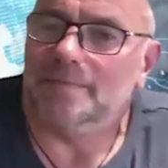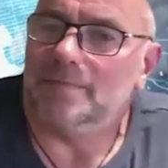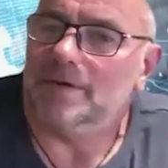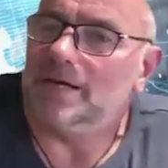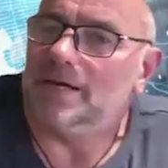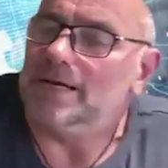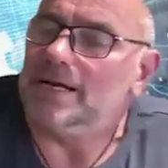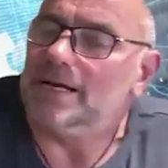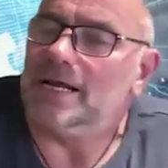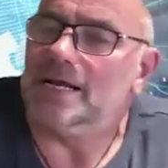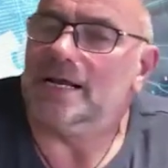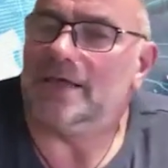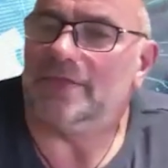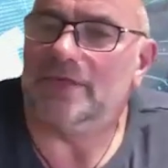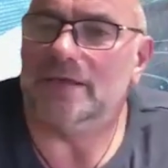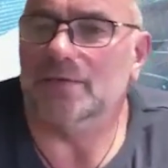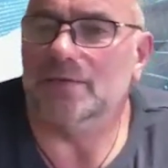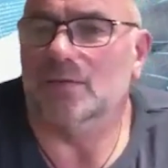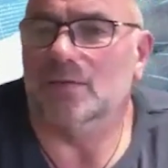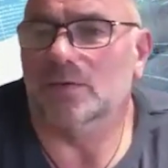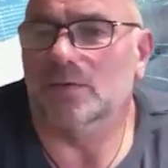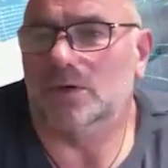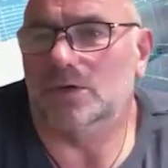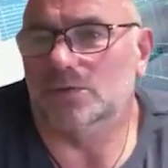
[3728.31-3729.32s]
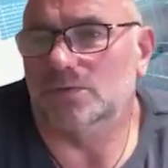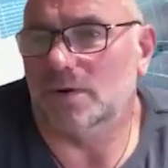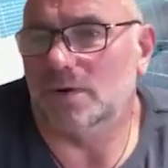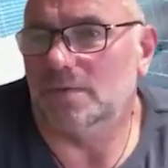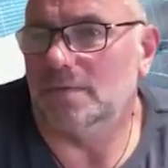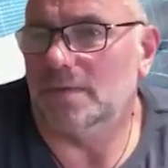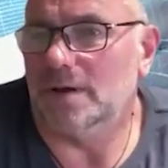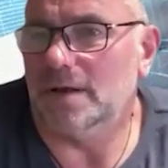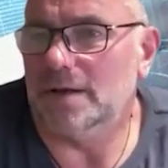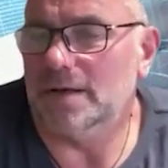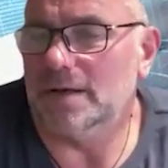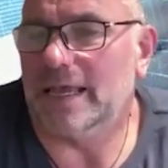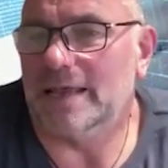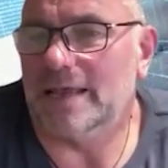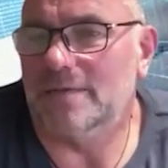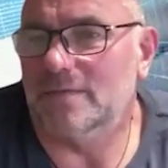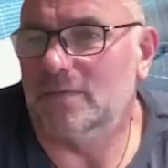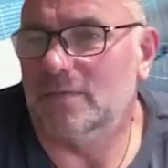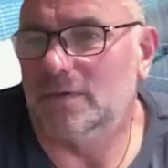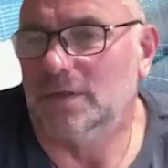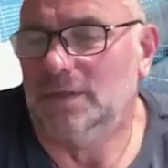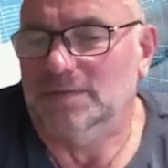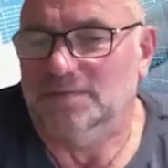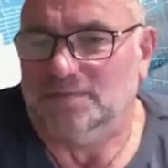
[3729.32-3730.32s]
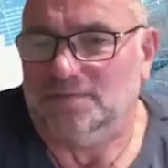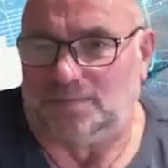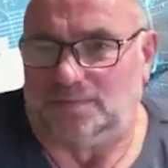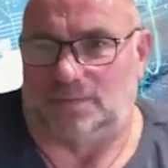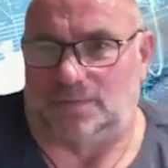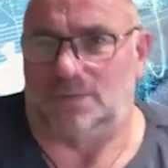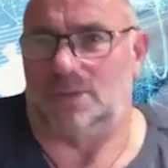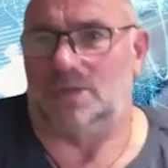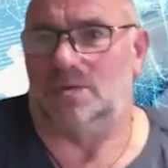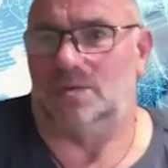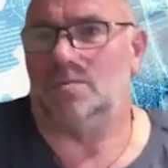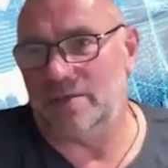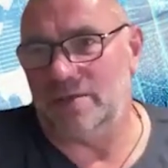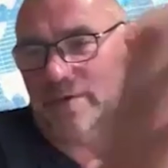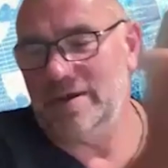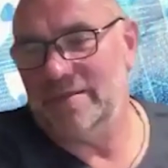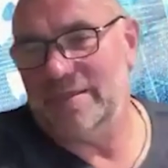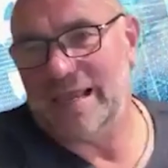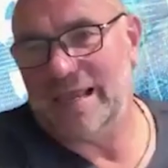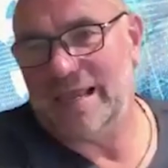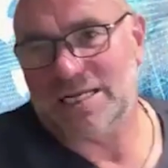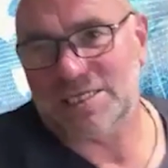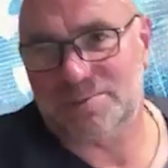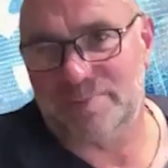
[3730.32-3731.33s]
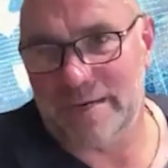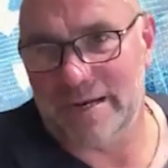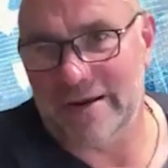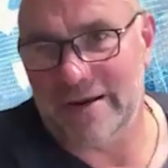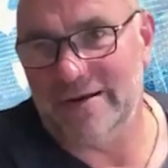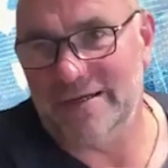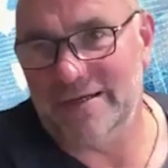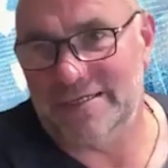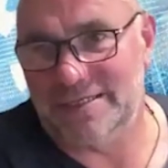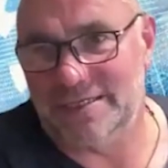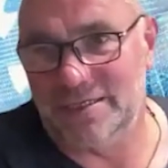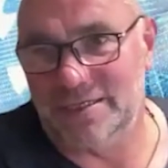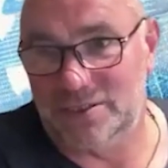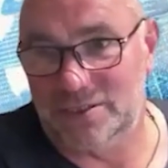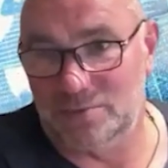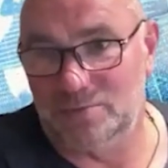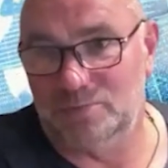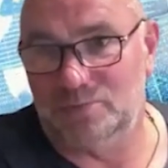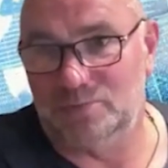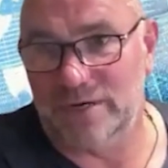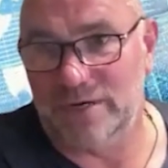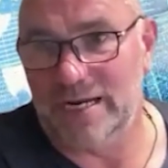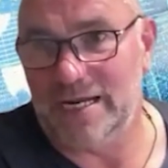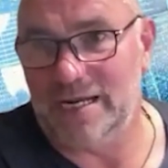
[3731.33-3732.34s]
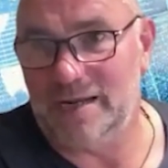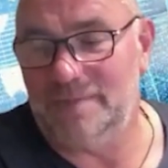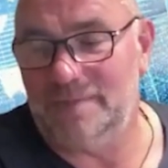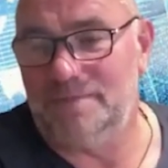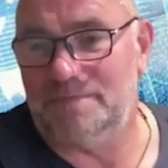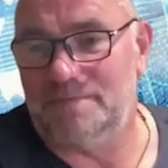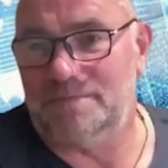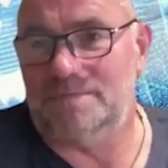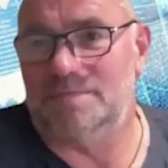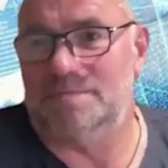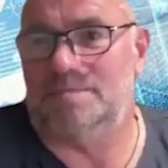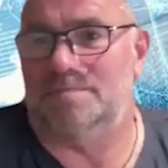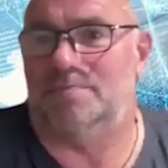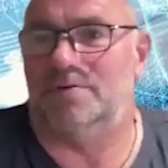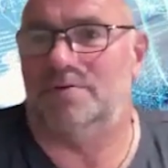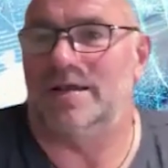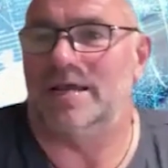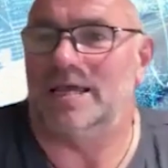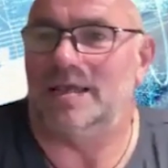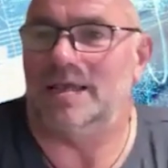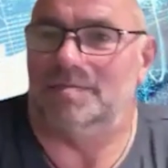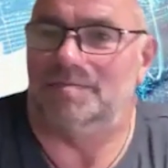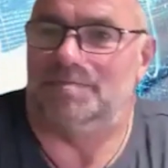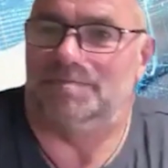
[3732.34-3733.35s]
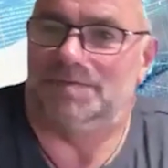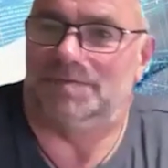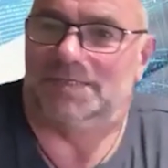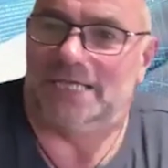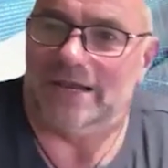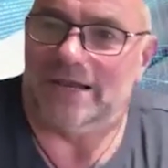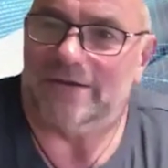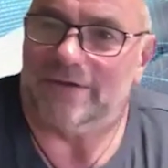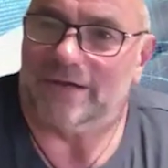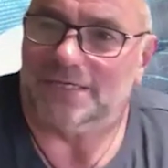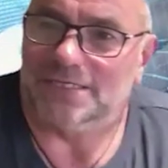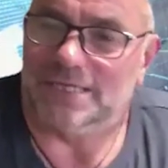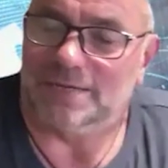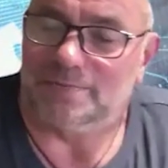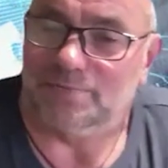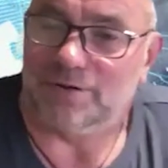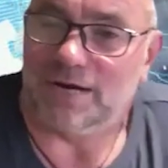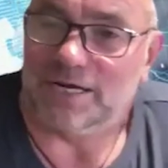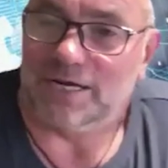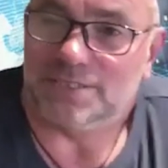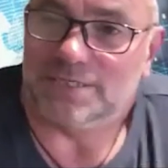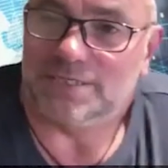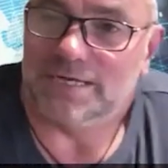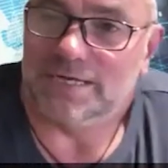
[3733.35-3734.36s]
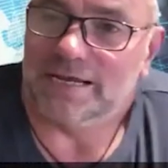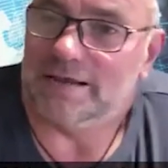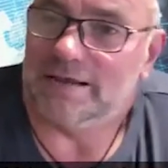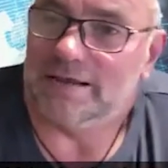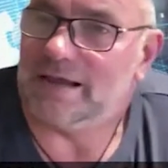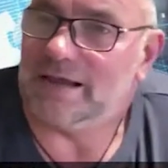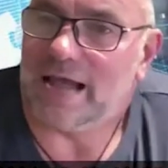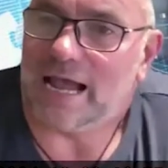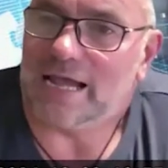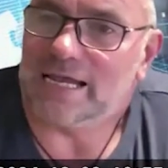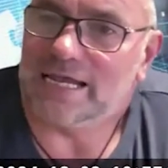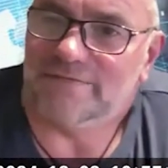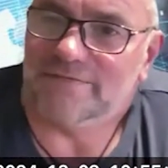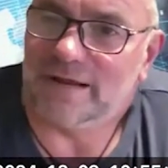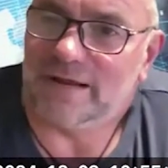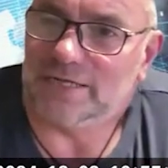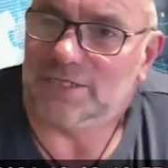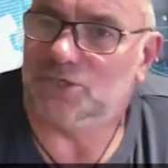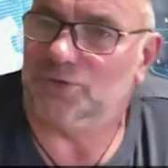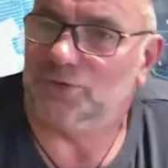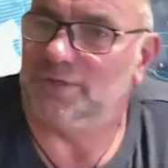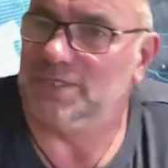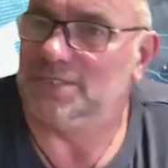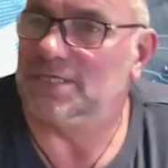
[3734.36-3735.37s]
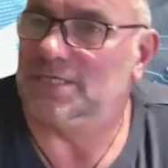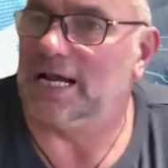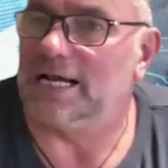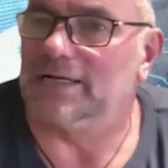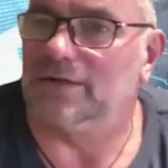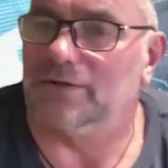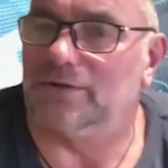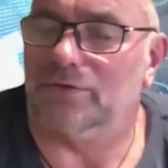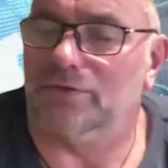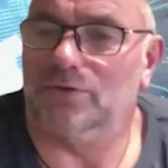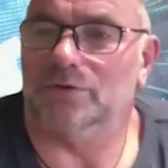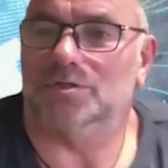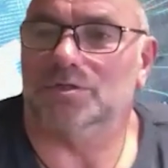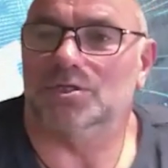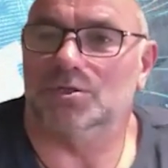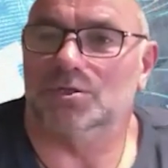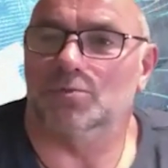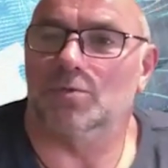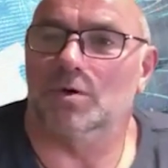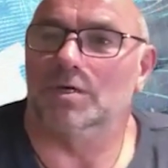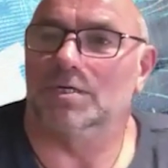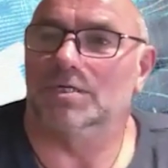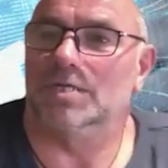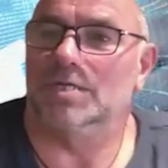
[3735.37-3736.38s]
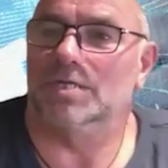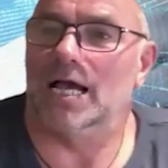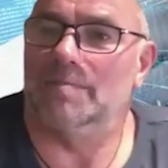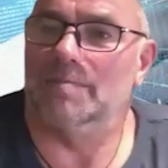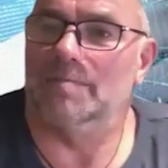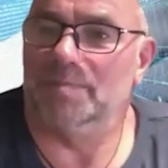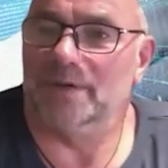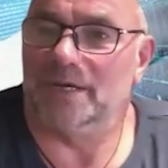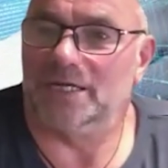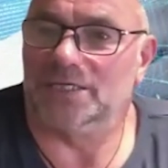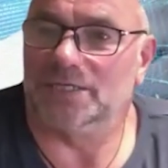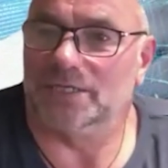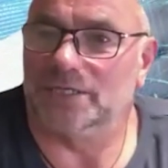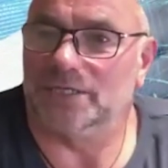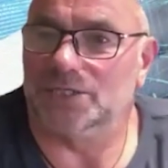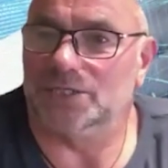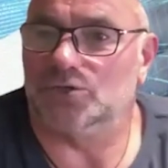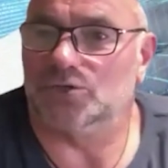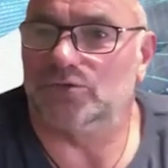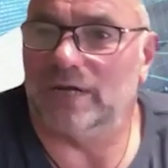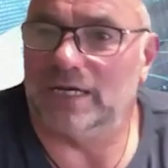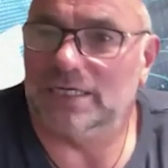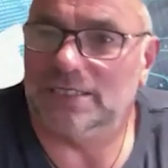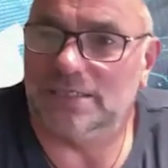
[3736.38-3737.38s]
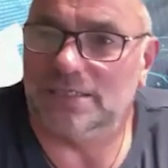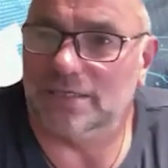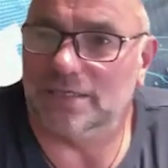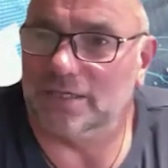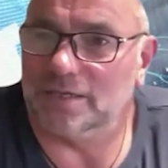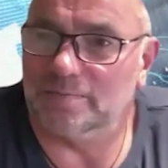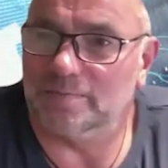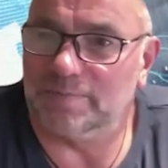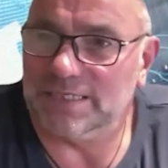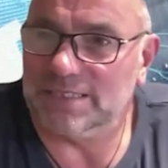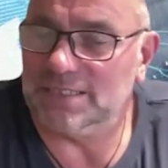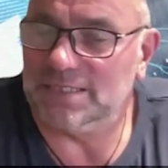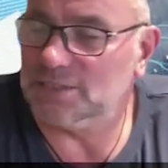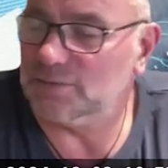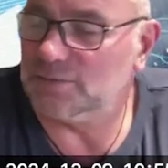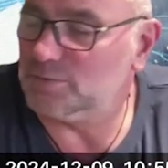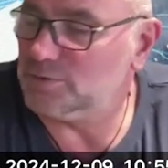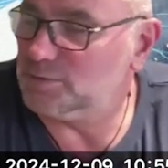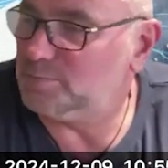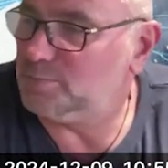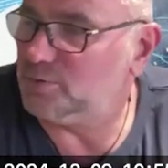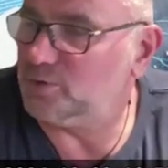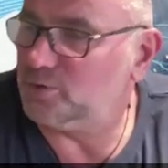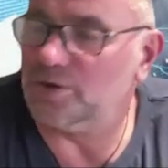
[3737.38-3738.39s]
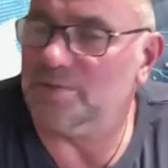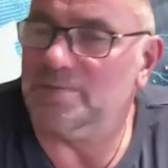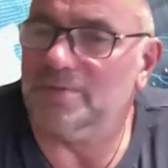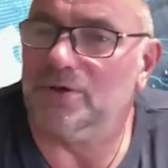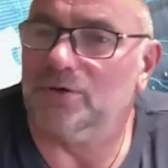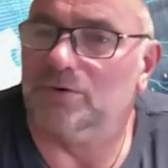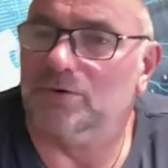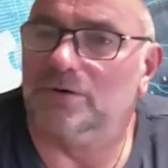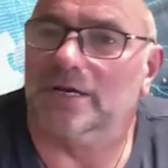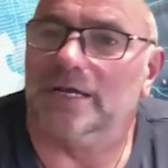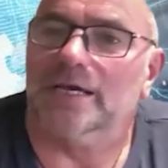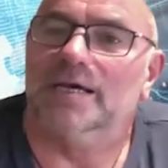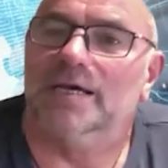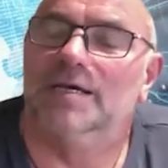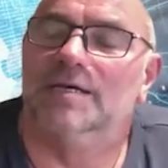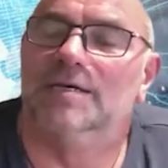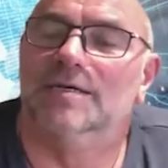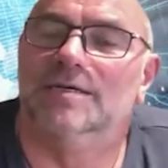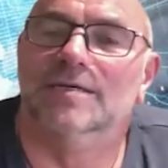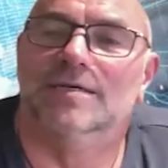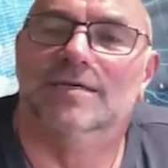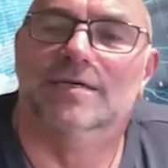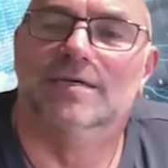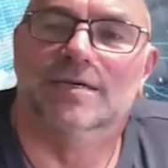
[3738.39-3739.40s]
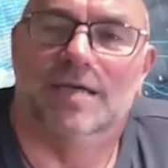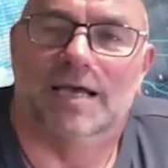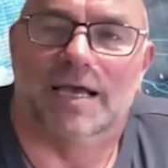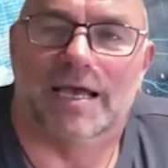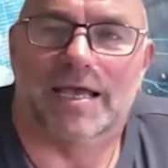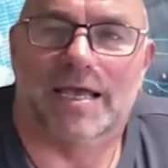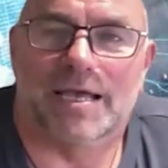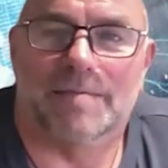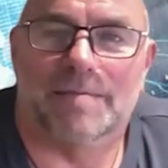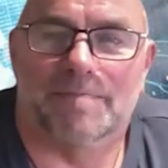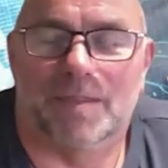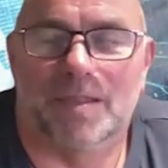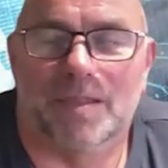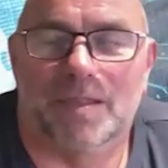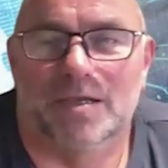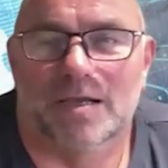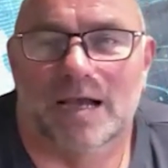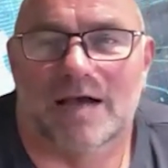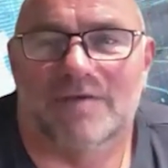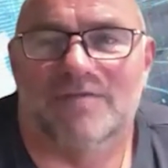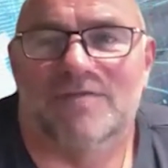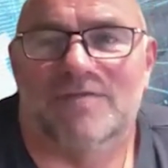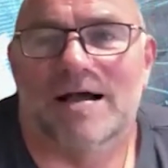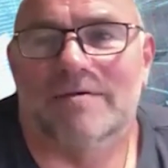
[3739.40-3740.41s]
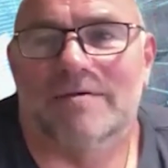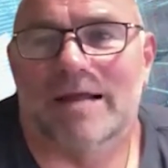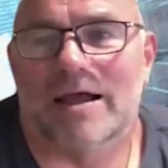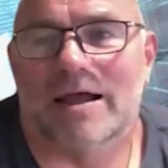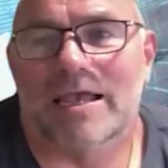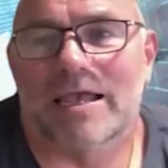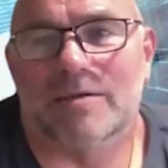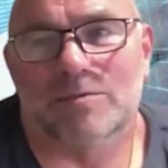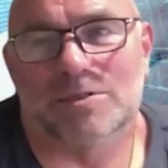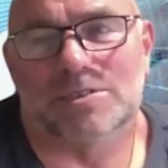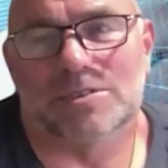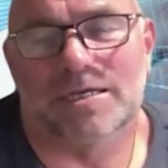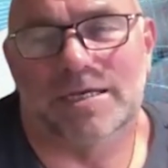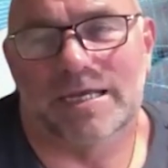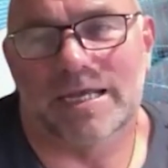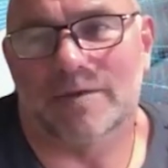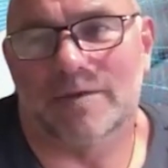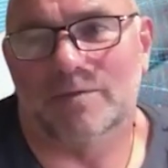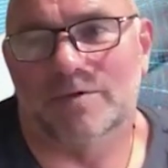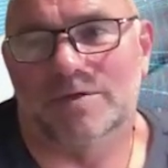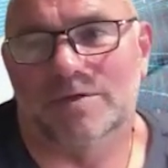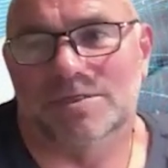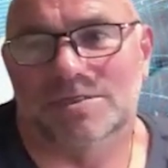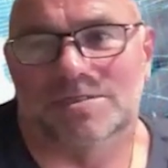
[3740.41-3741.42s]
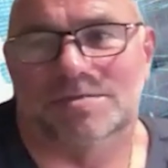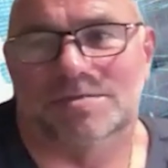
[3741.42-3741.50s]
yeah, and I think because and again, with experiencing some pretty serious depression, I even had suicidal thoughts at one time because of the stress that the business was putting me under. I found out it was